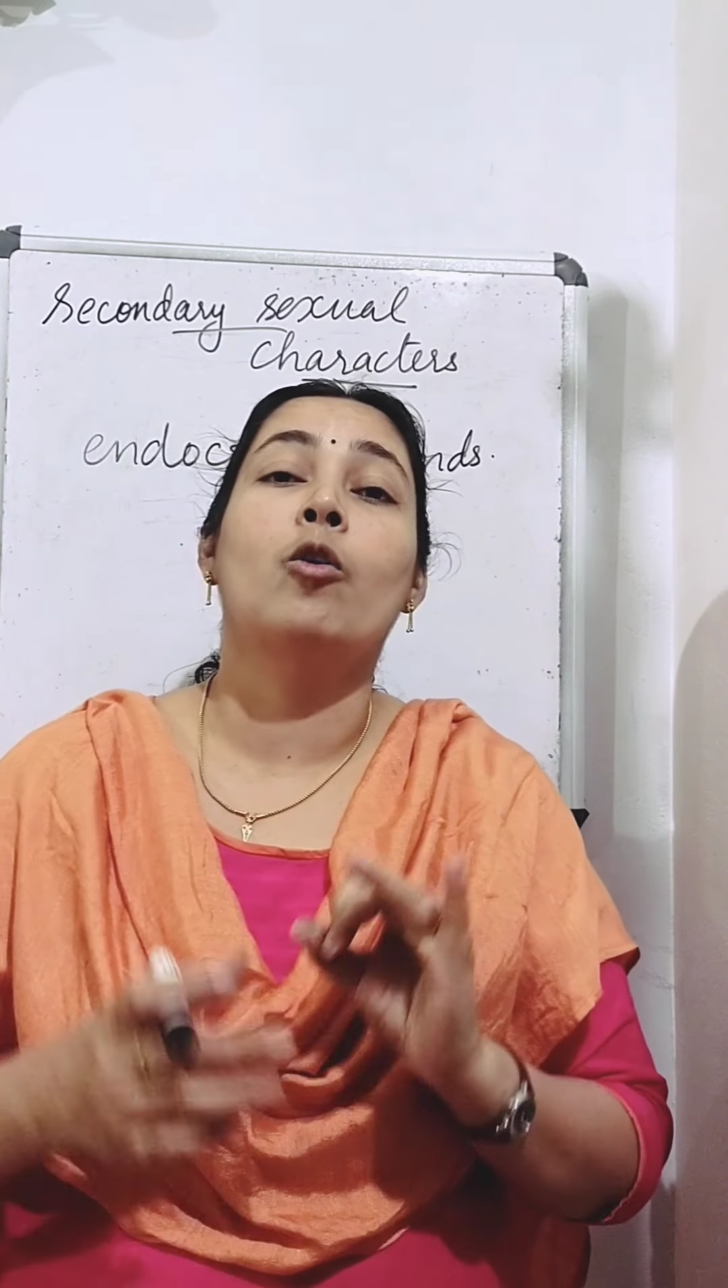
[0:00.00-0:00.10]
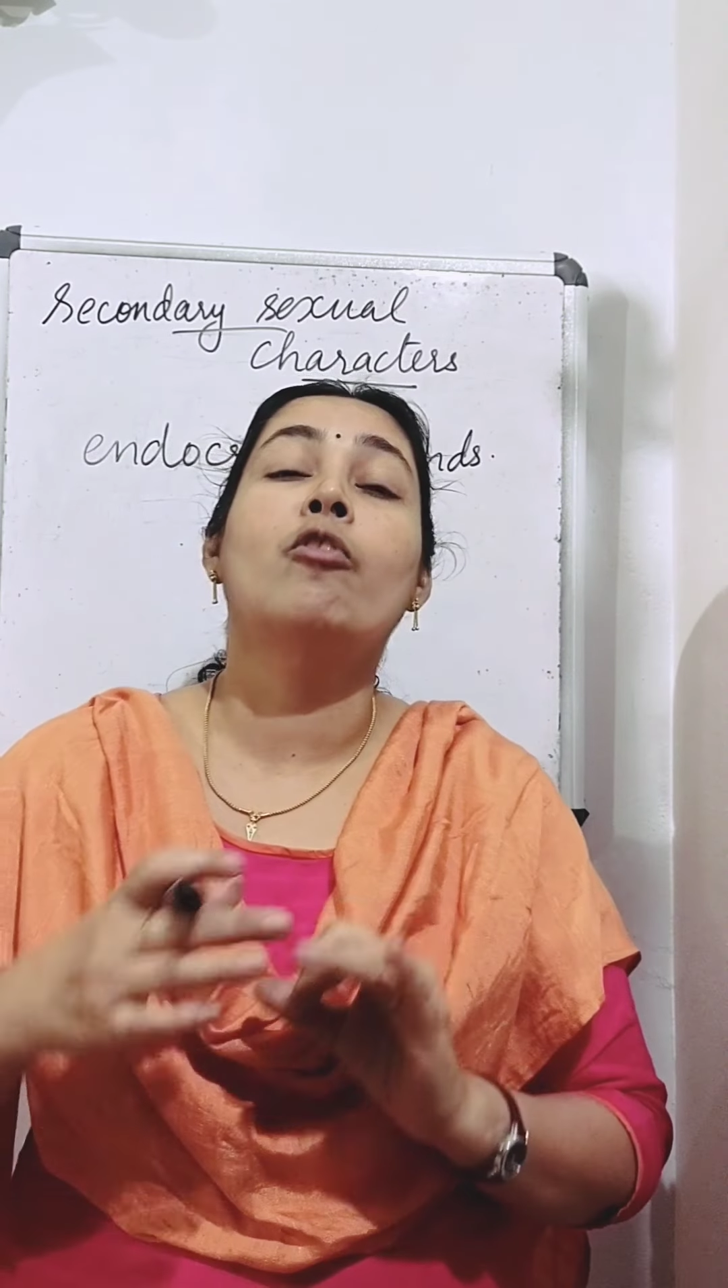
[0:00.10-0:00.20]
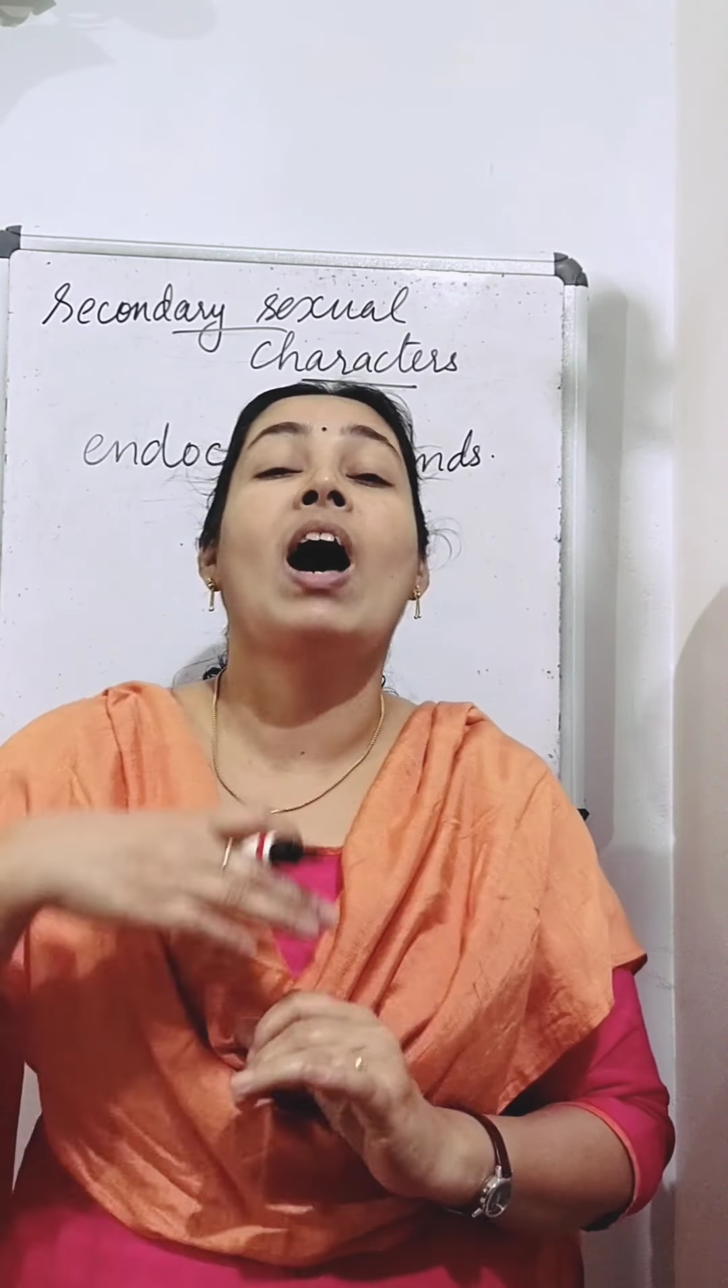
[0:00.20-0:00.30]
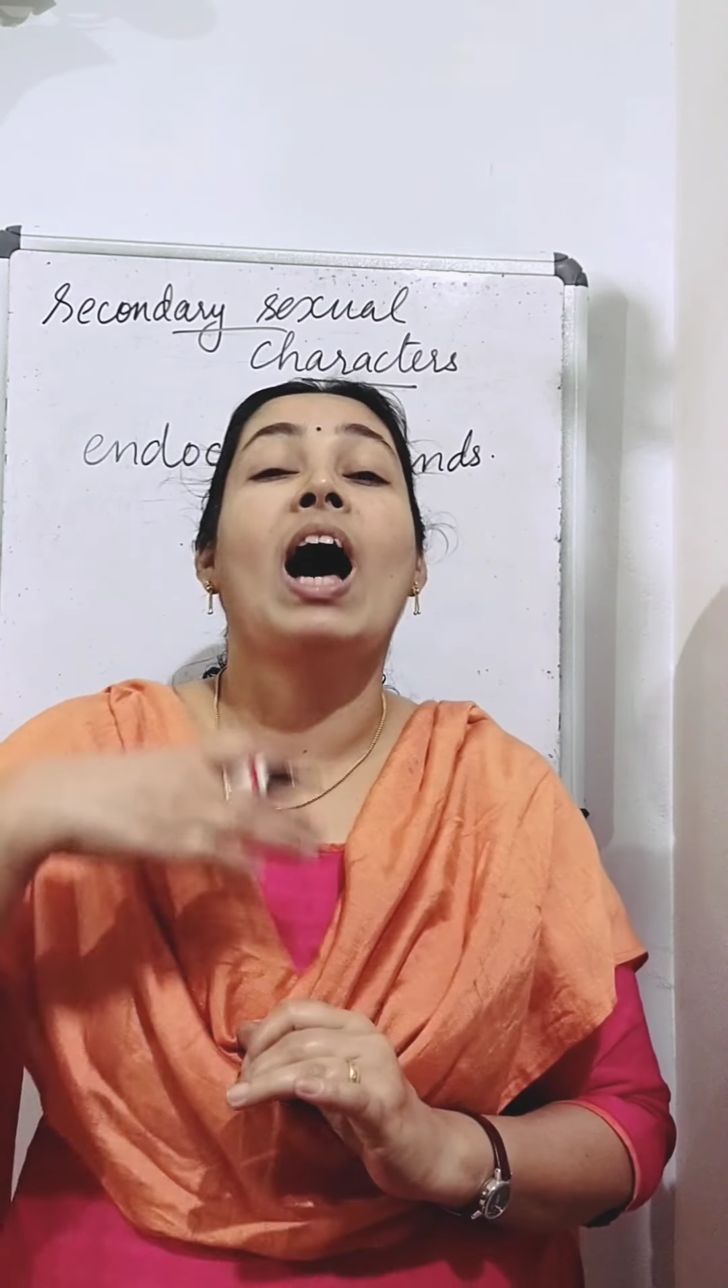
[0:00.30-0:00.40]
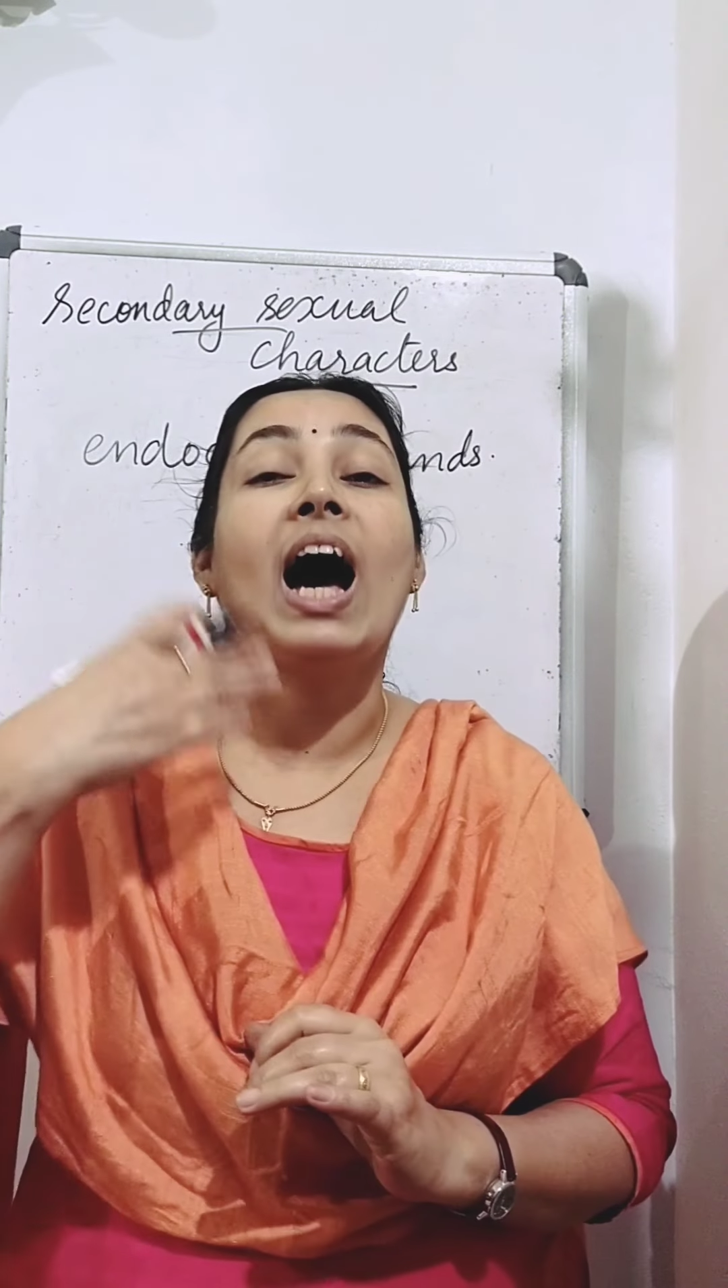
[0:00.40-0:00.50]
of